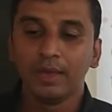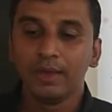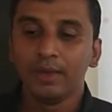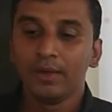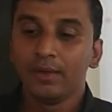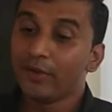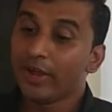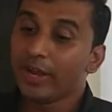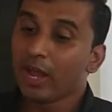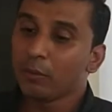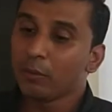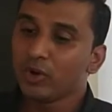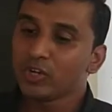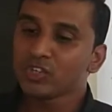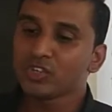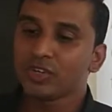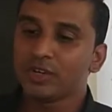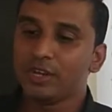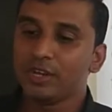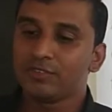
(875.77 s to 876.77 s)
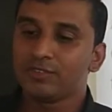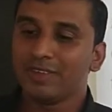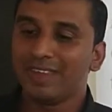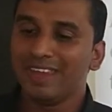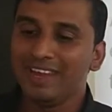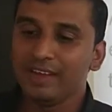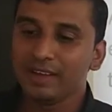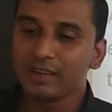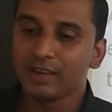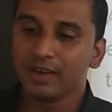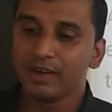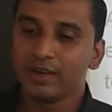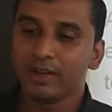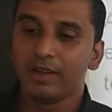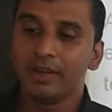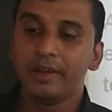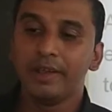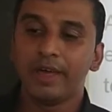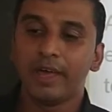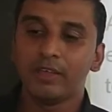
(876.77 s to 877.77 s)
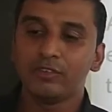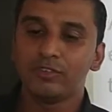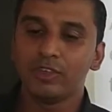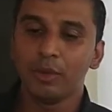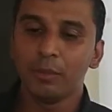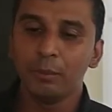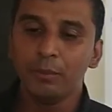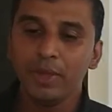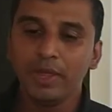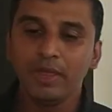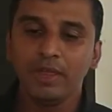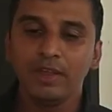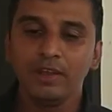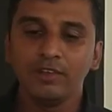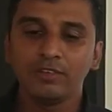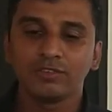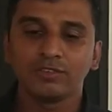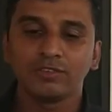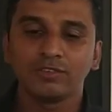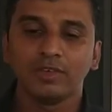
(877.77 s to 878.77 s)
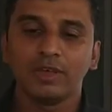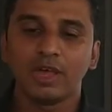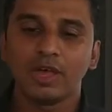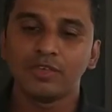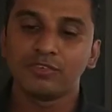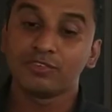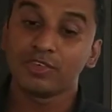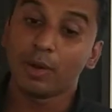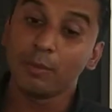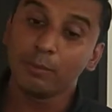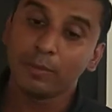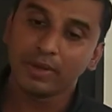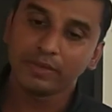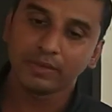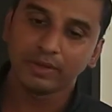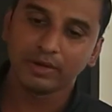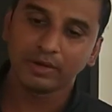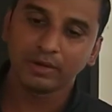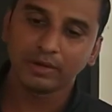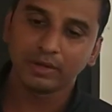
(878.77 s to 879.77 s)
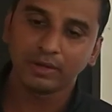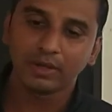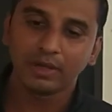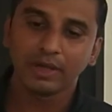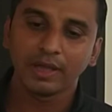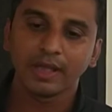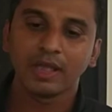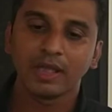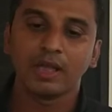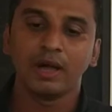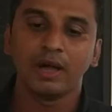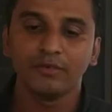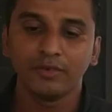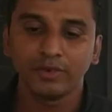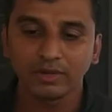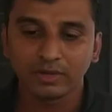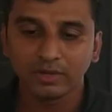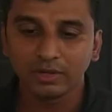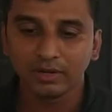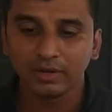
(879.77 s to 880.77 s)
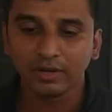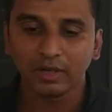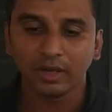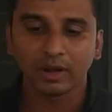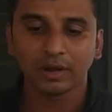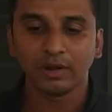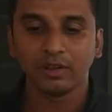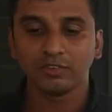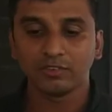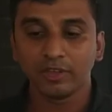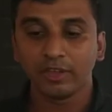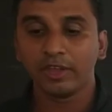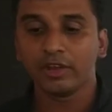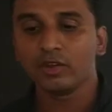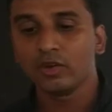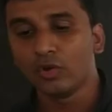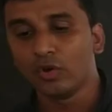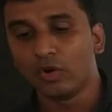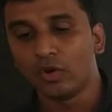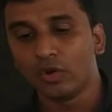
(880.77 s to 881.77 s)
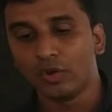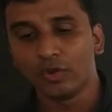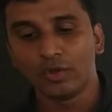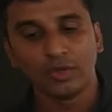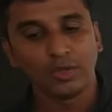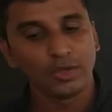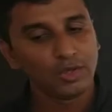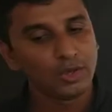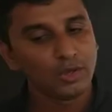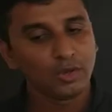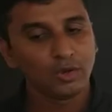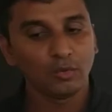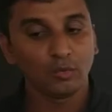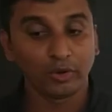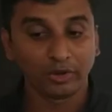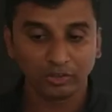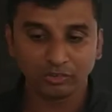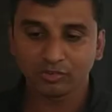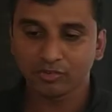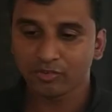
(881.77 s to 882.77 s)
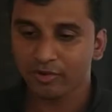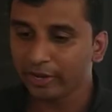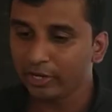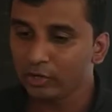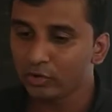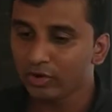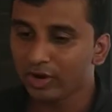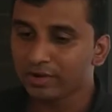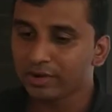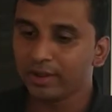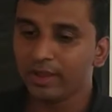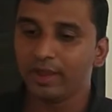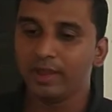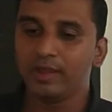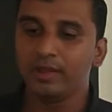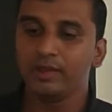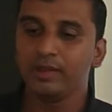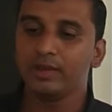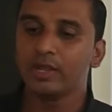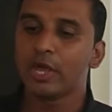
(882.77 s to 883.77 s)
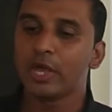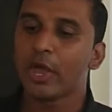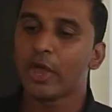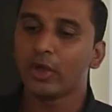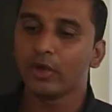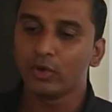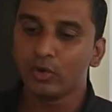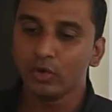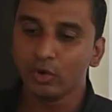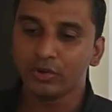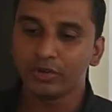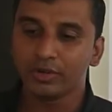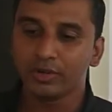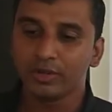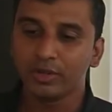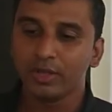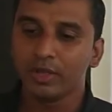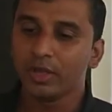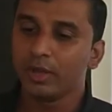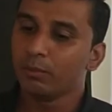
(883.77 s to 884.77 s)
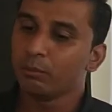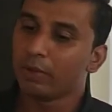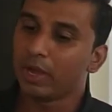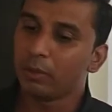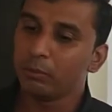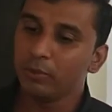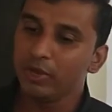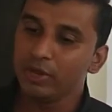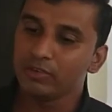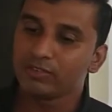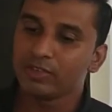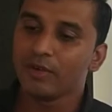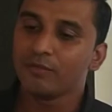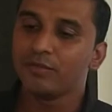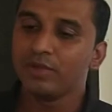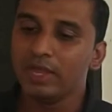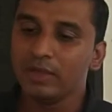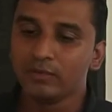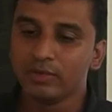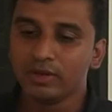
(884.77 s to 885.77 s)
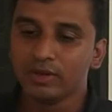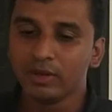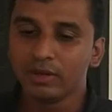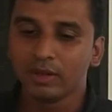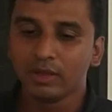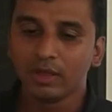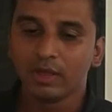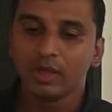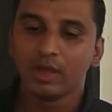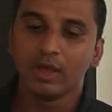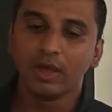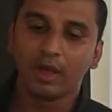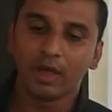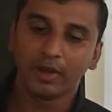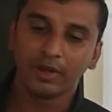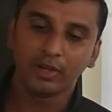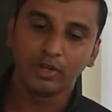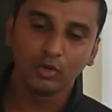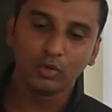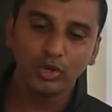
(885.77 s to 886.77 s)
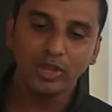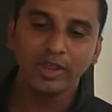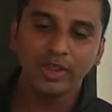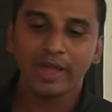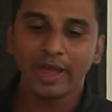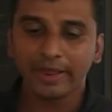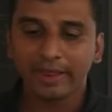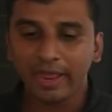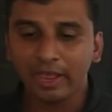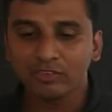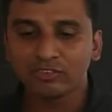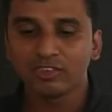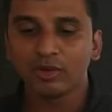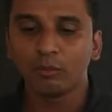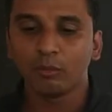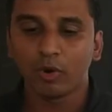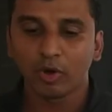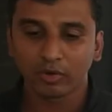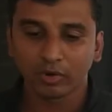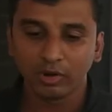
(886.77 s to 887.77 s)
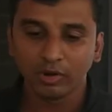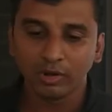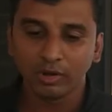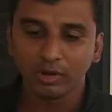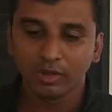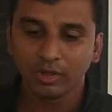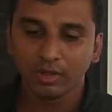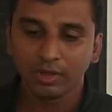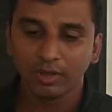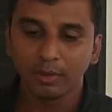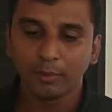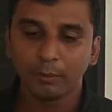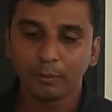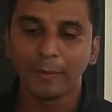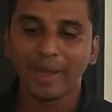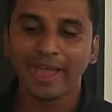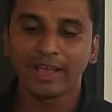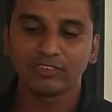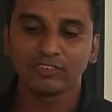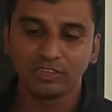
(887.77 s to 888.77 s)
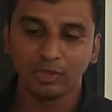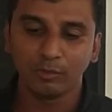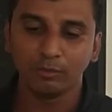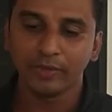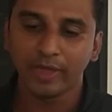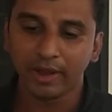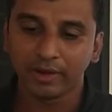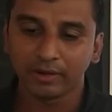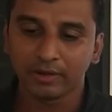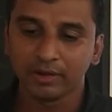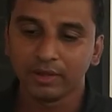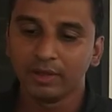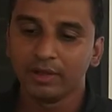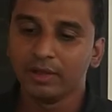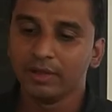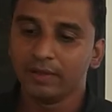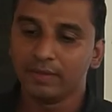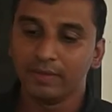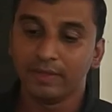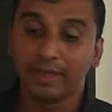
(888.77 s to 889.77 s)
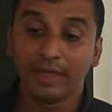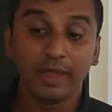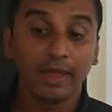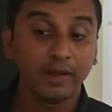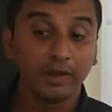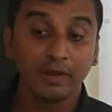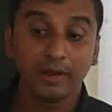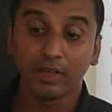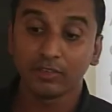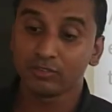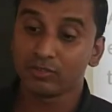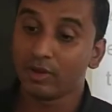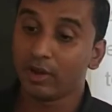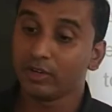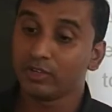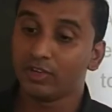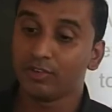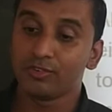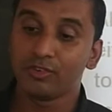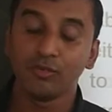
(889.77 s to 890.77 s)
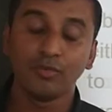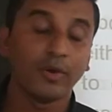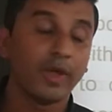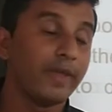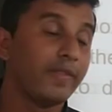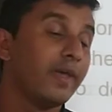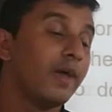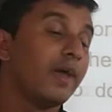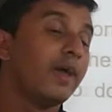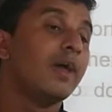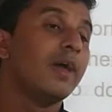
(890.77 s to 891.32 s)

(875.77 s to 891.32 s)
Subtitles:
When abortion is intended as a means, some other coveted or desired goal, one is trying to attain good by means of evil and doing against the moral maxim that the end does not justify the